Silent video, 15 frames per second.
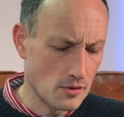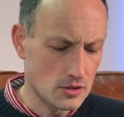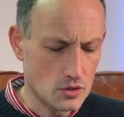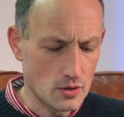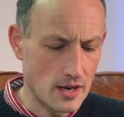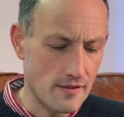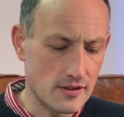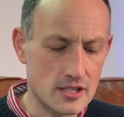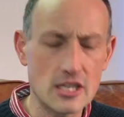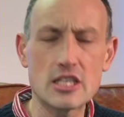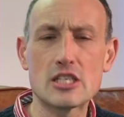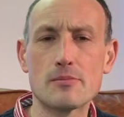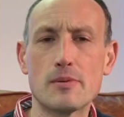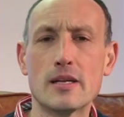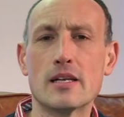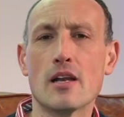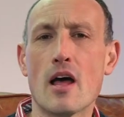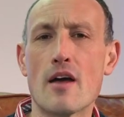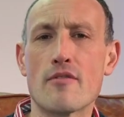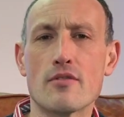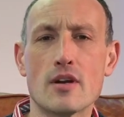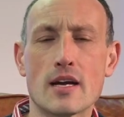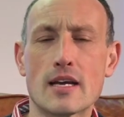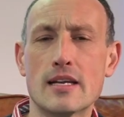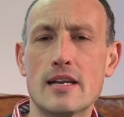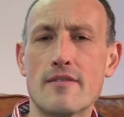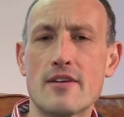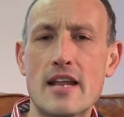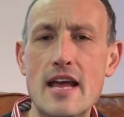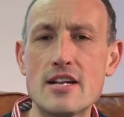I want to live a disciplined life when I can
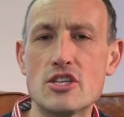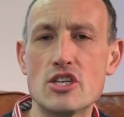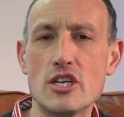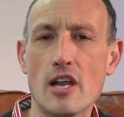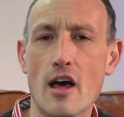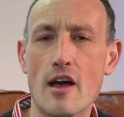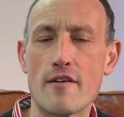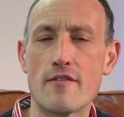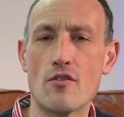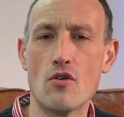live an edgy life,